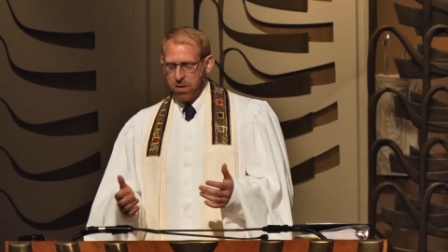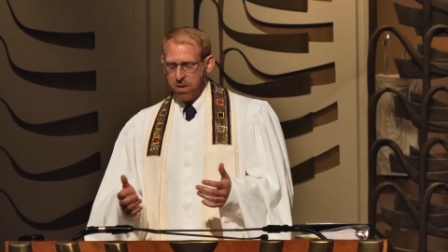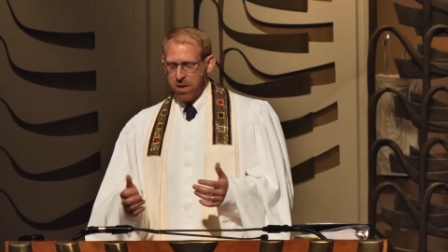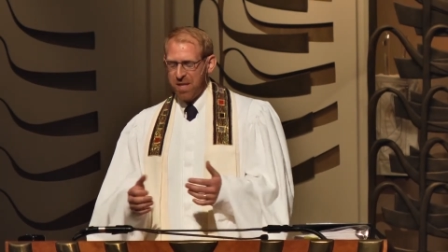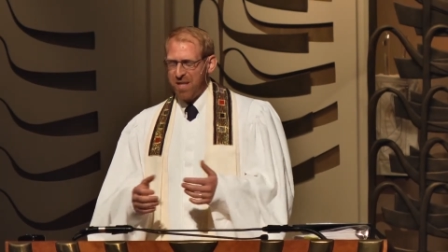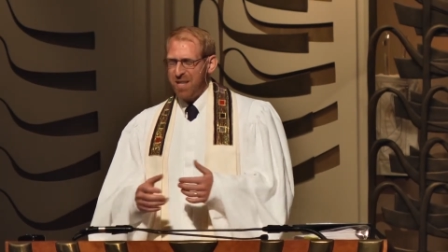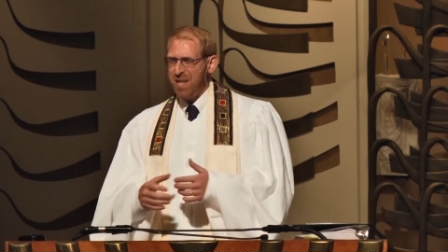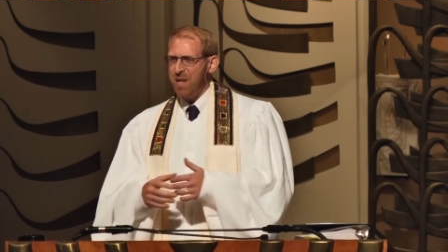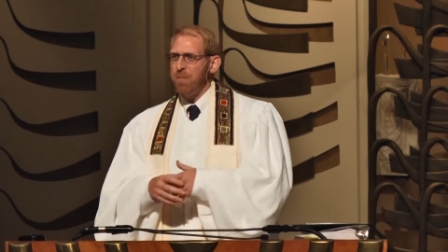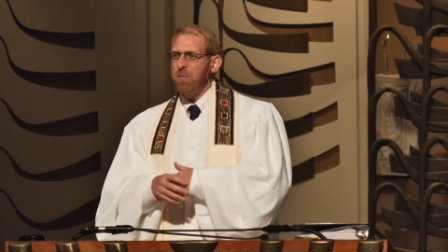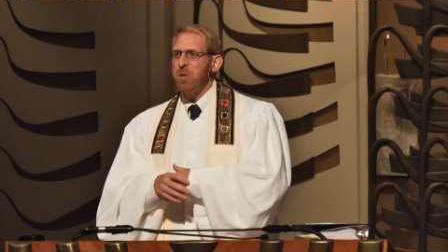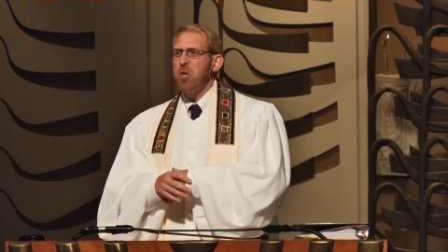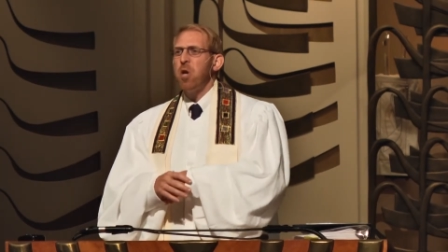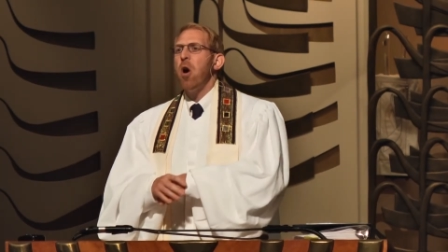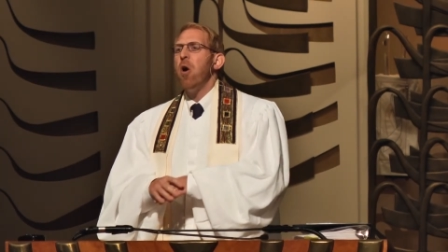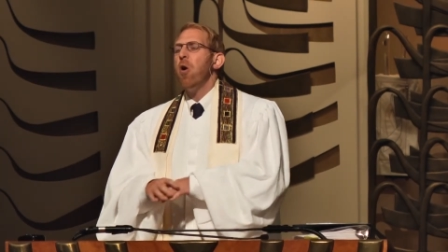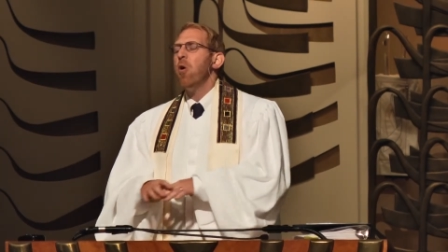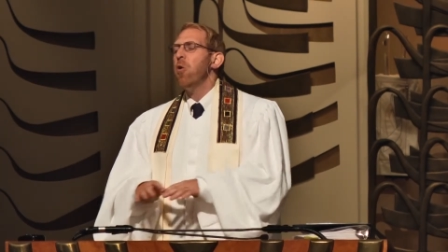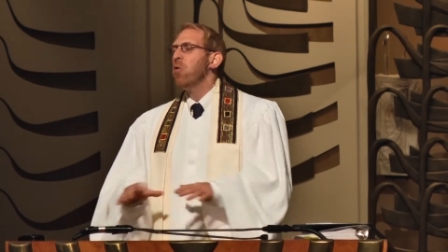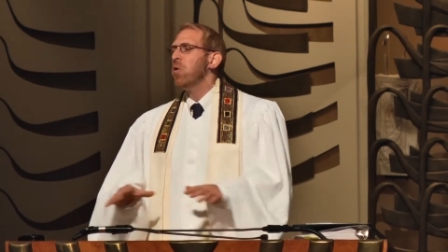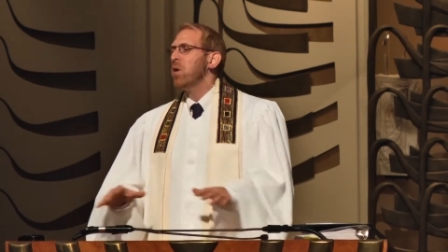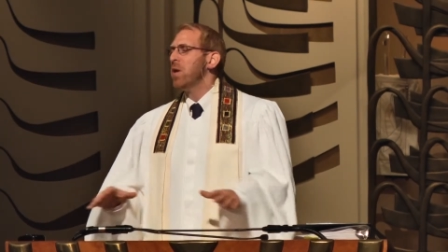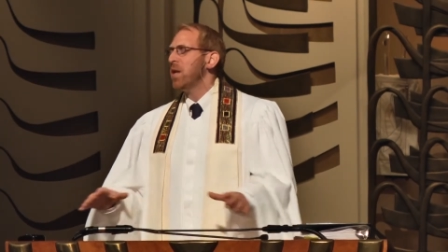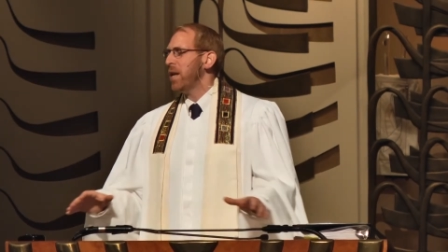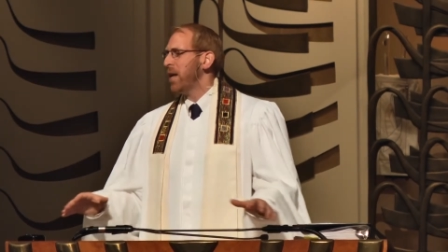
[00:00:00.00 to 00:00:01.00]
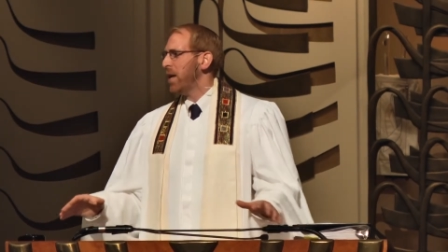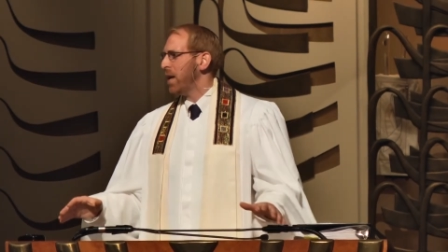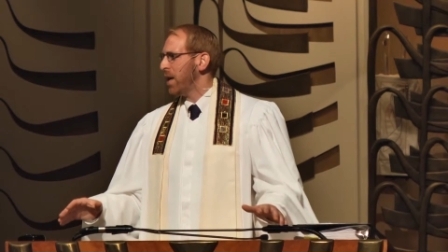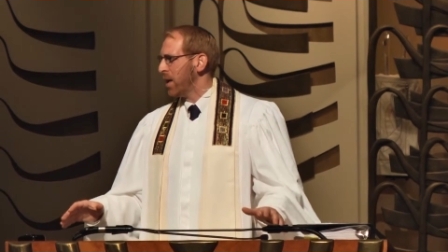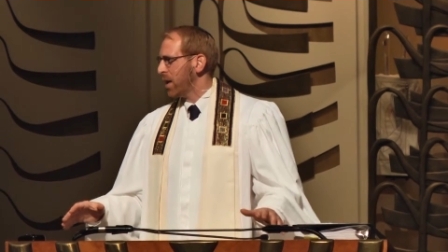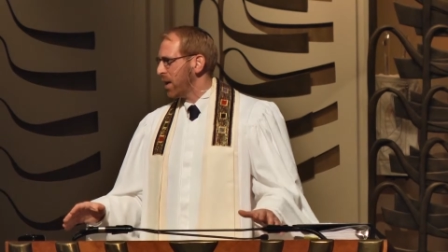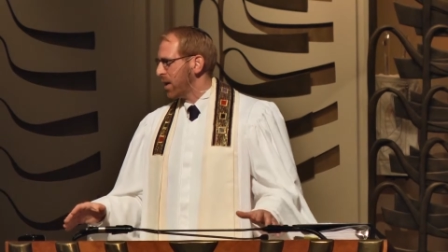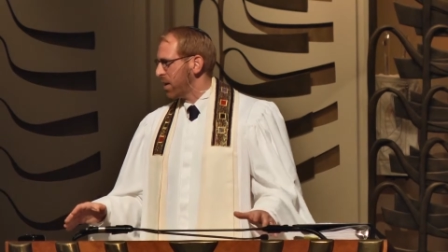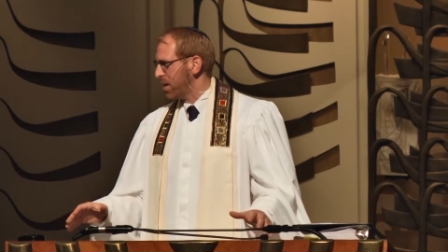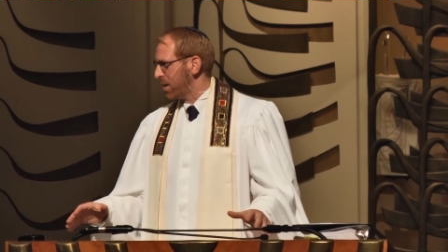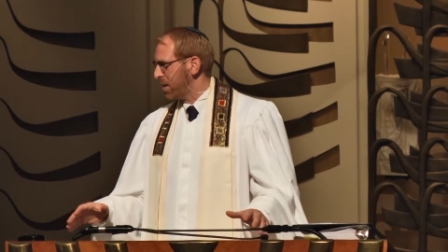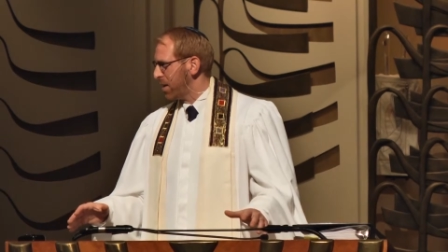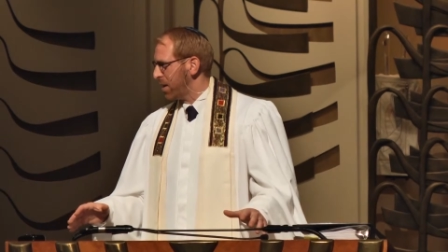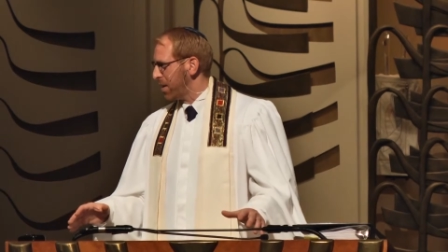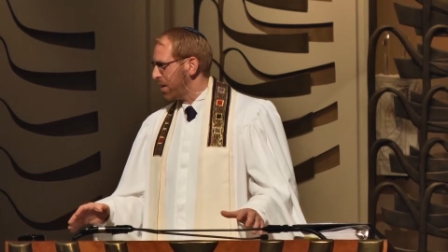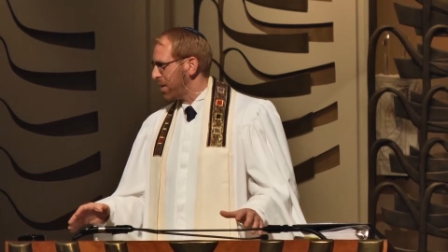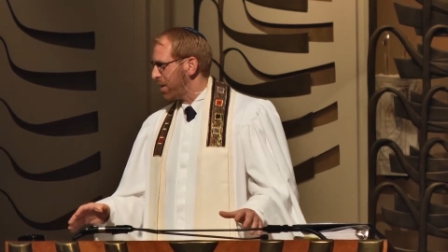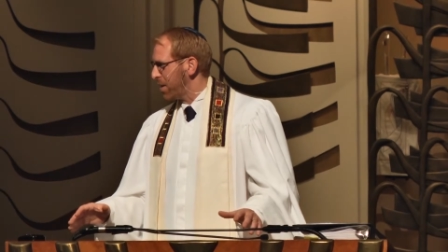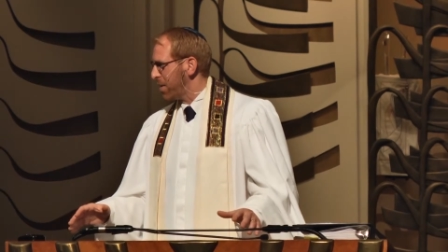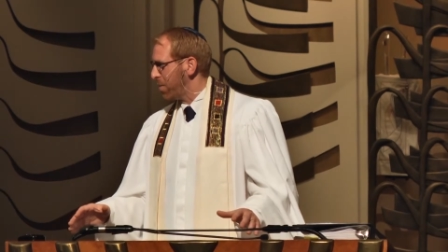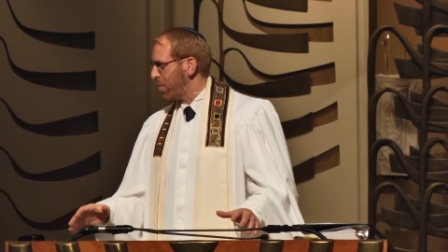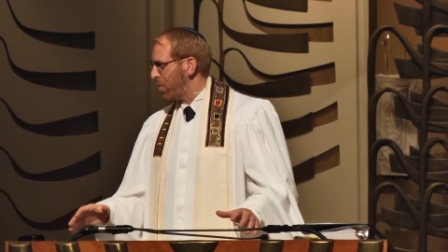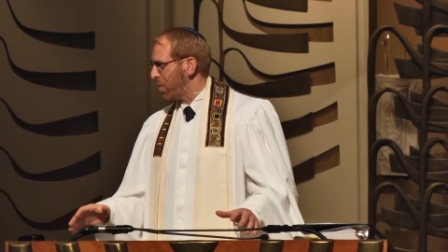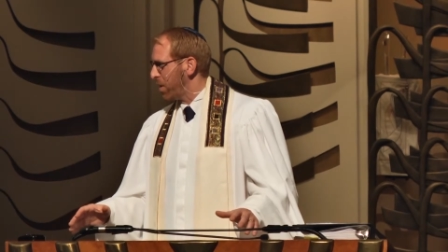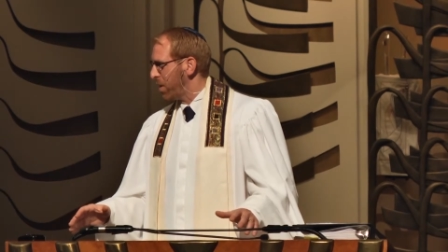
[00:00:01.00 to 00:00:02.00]
that seem totally
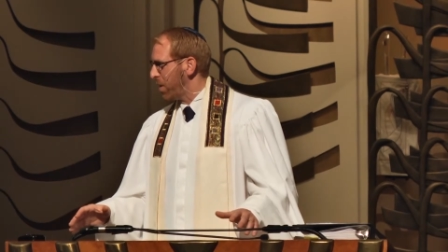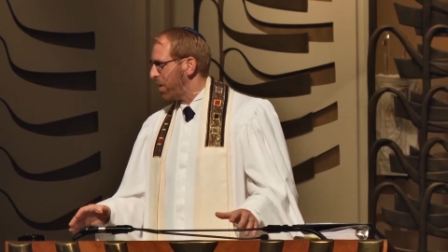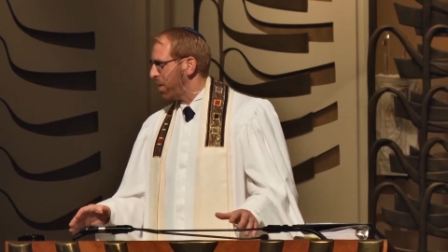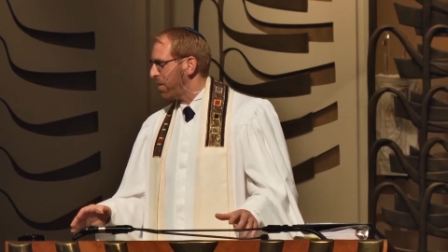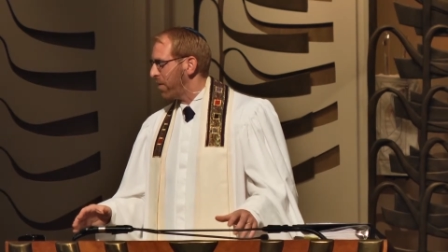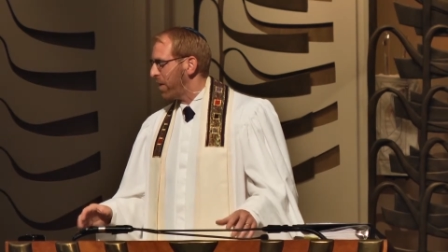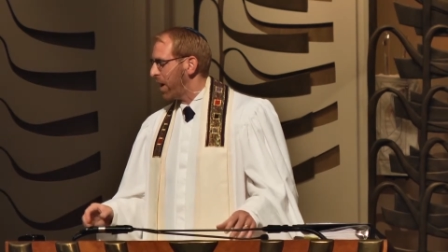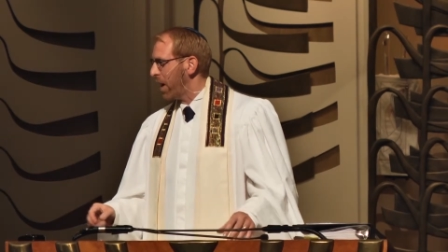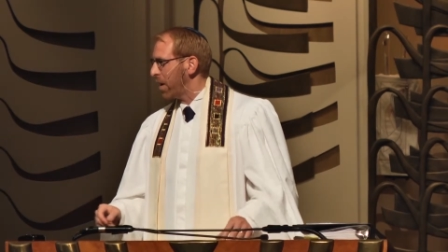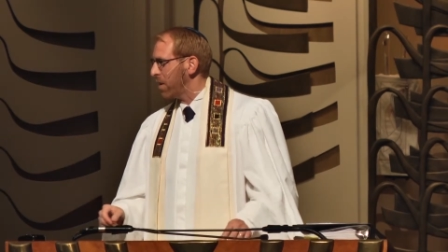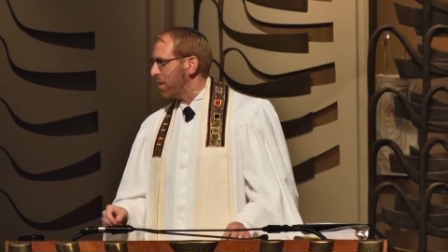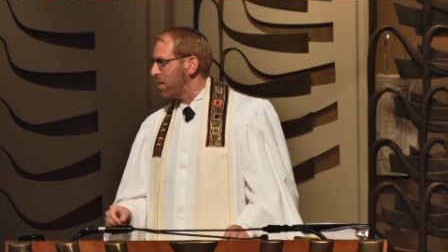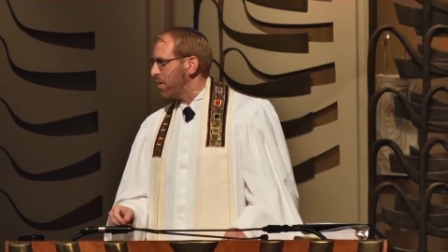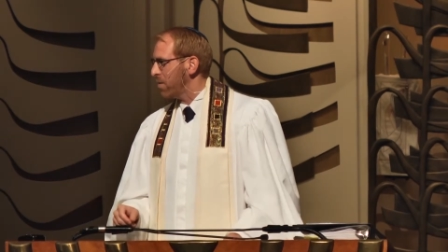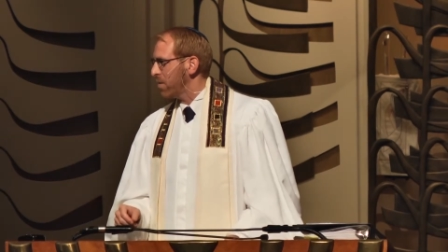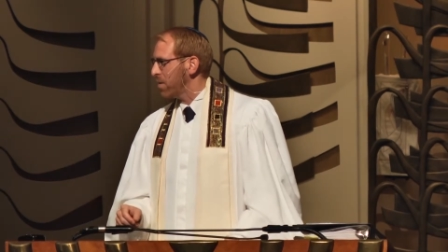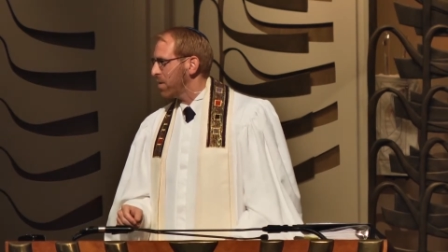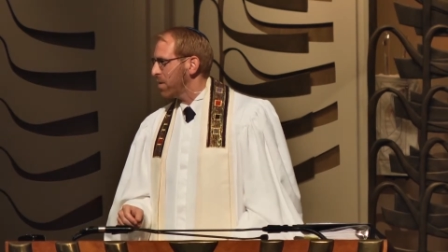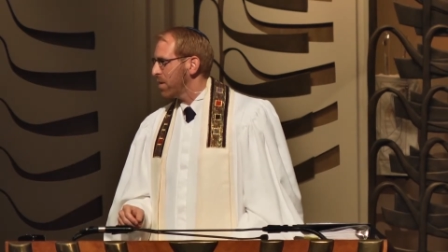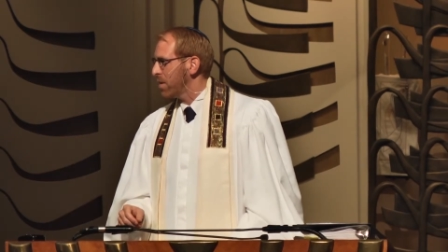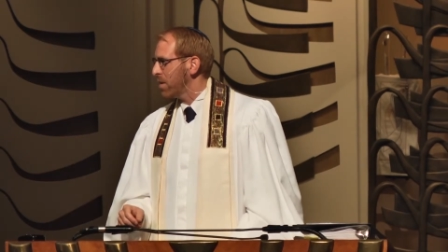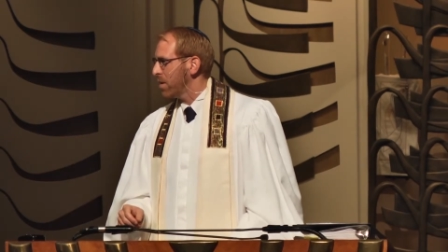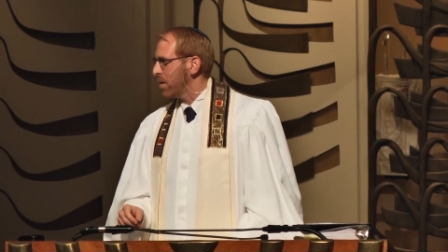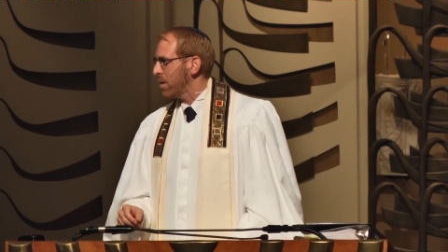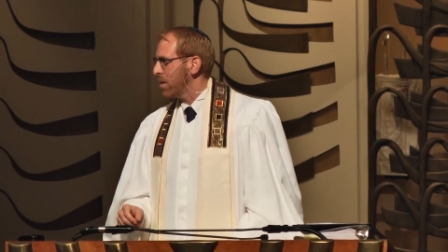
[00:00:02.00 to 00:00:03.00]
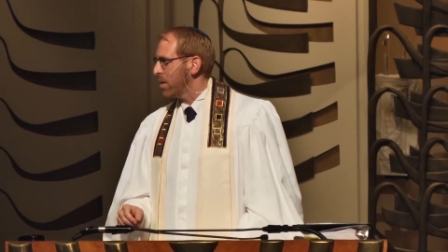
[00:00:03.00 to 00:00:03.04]
inconsistent with their values,